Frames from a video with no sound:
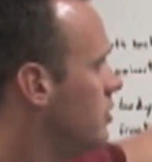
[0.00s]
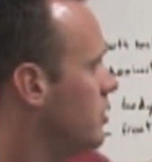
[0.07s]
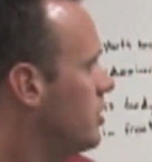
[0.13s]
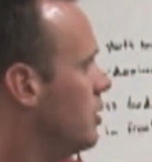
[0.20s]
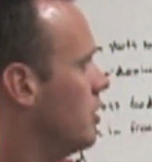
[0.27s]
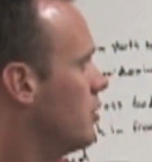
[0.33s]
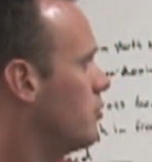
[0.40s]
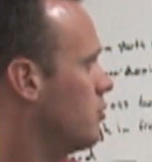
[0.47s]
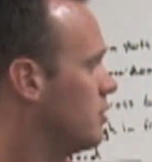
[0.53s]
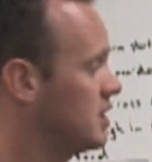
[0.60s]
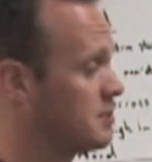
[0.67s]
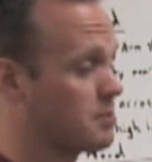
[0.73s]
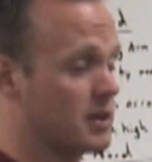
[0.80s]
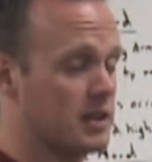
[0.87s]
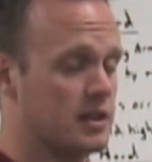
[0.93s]
Your
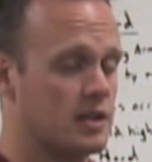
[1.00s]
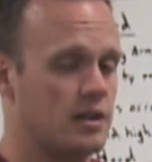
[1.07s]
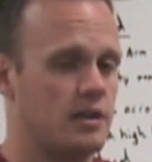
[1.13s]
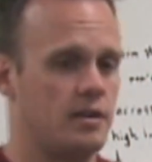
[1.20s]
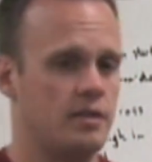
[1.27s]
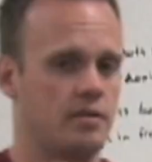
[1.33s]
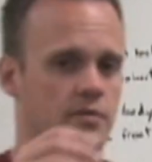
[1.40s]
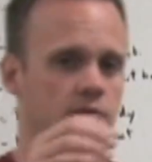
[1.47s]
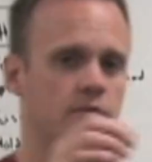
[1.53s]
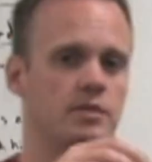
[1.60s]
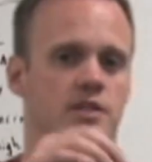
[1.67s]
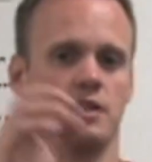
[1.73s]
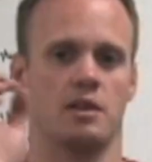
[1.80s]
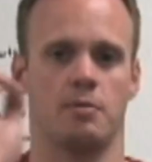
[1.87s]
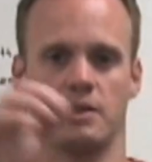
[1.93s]
wrist break. We
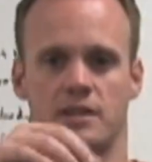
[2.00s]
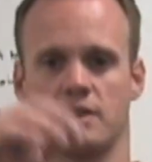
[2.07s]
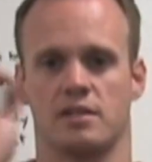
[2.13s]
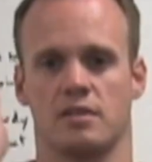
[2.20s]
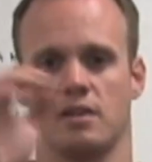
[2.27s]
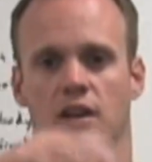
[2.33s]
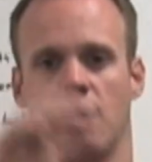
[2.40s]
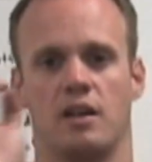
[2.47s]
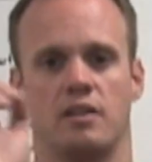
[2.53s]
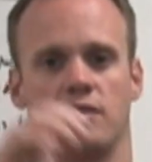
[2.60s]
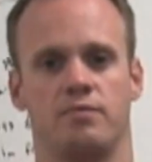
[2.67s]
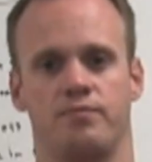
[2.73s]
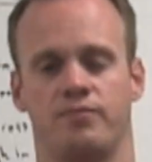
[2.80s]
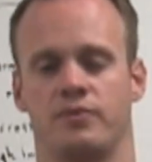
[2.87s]
talk about this a lot.